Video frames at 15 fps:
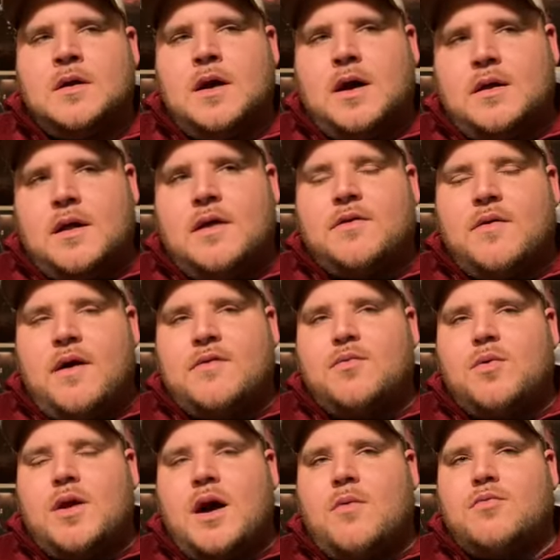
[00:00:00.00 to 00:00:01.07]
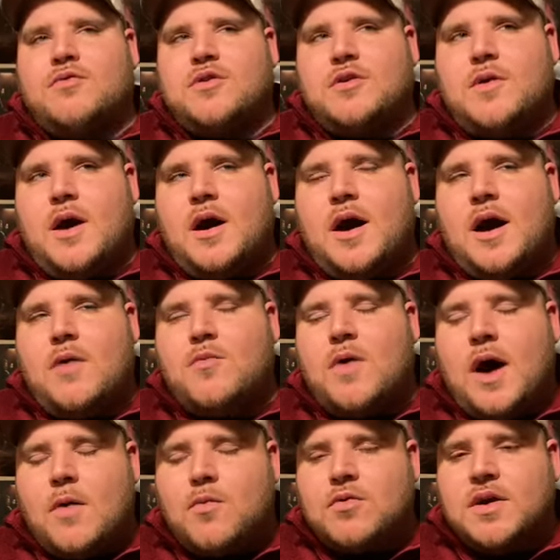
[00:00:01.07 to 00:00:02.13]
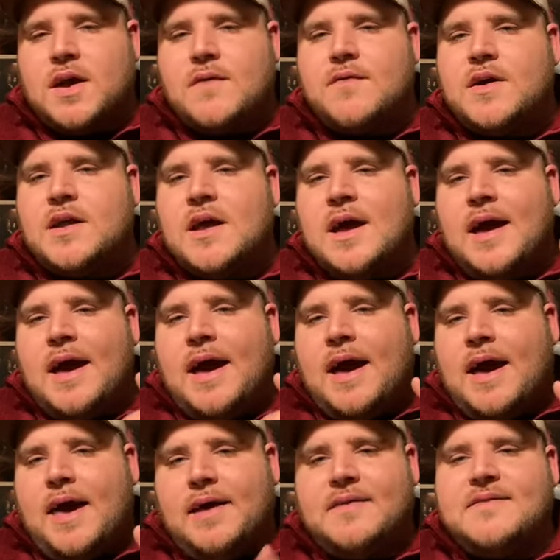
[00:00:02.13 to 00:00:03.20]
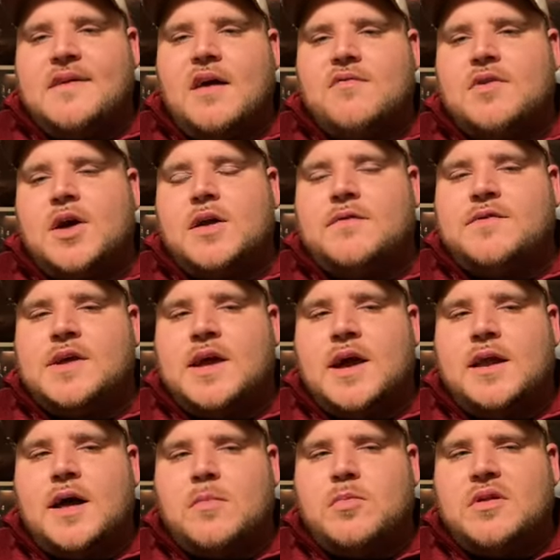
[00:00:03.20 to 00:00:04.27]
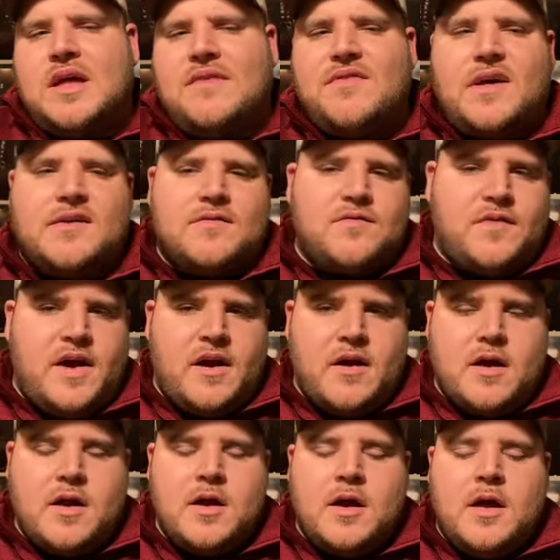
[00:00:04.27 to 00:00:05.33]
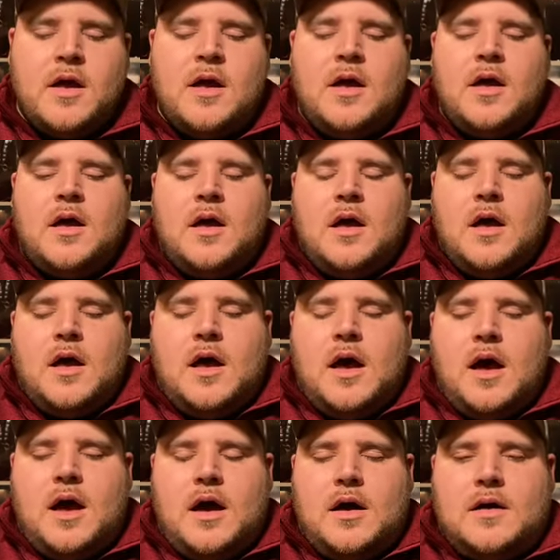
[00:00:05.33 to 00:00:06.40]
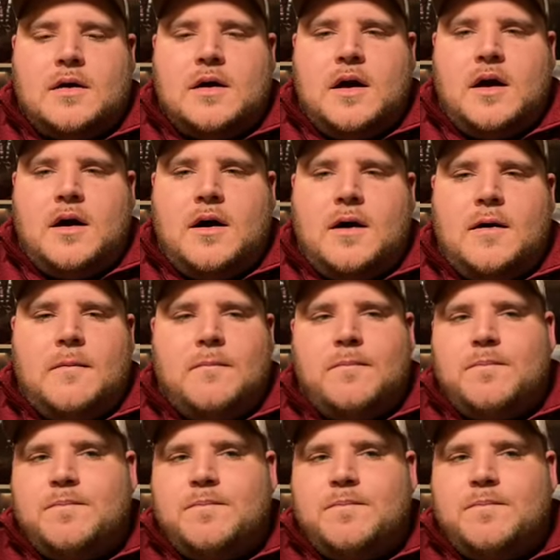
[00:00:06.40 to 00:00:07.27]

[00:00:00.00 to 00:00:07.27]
That's what I would do. I will give it a 7 out of 10. I believe that's fair. Yeah.